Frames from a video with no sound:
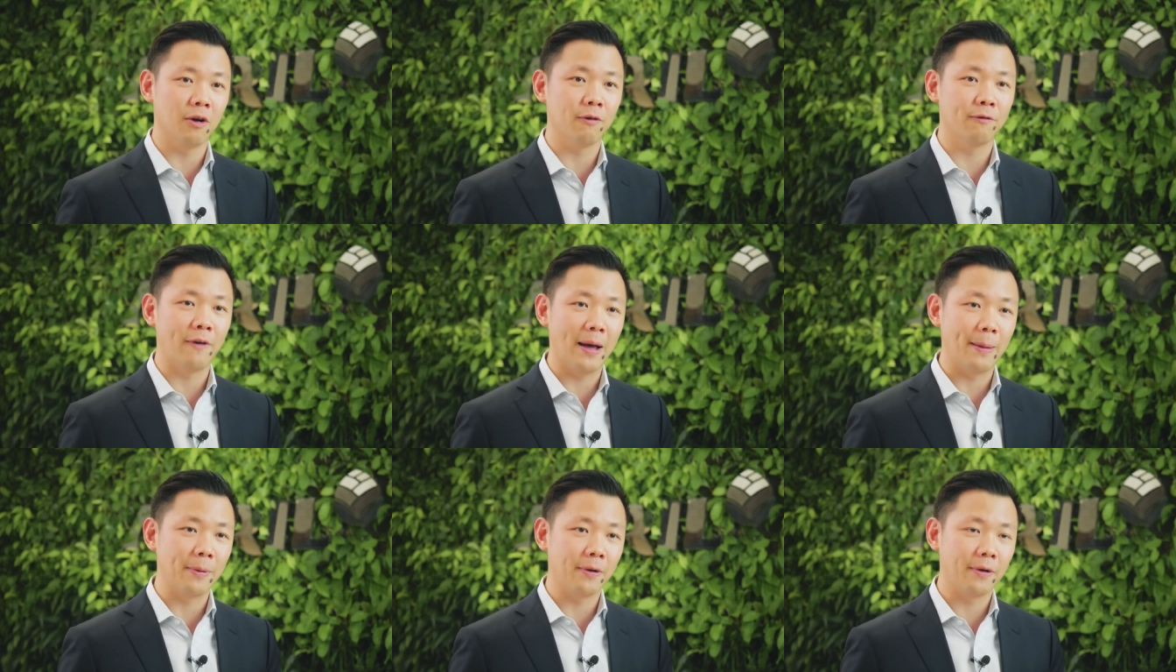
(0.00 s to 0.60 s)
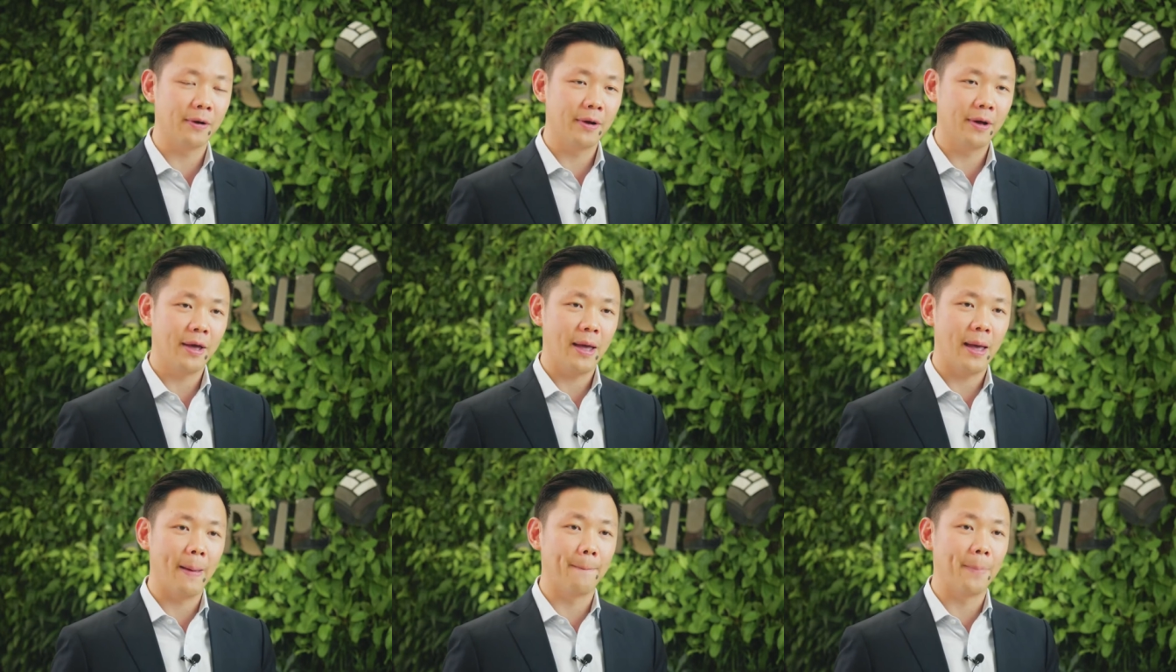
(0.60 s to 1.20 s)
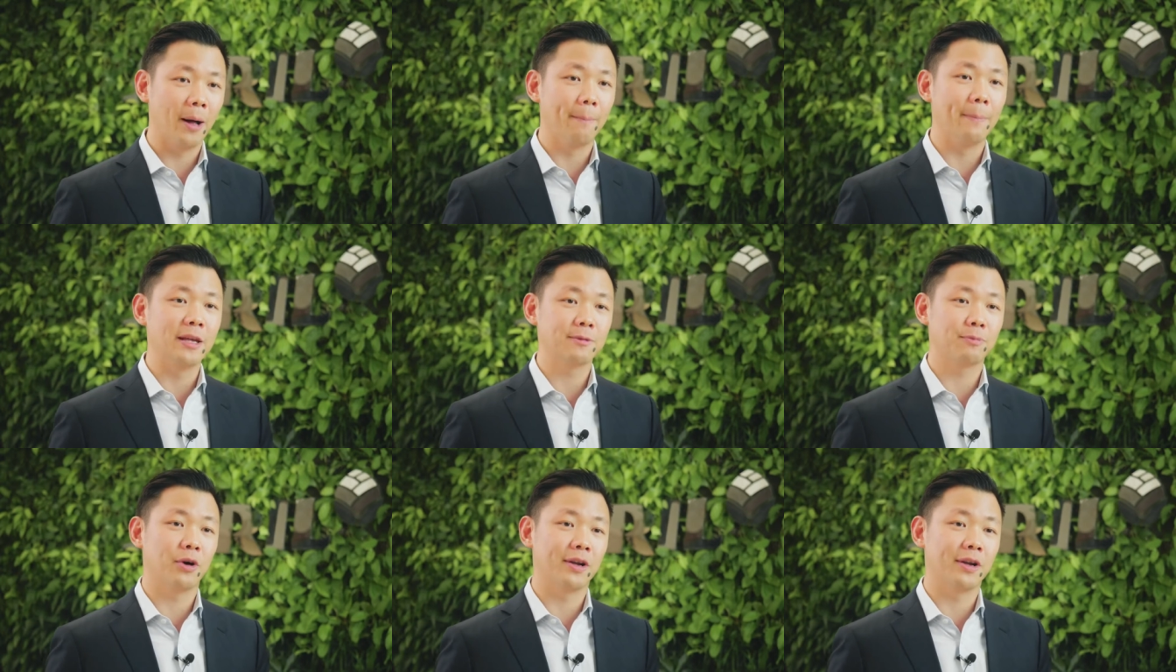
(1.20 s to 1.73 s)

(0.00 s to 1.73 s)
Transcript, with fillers: of fiber and pulp-based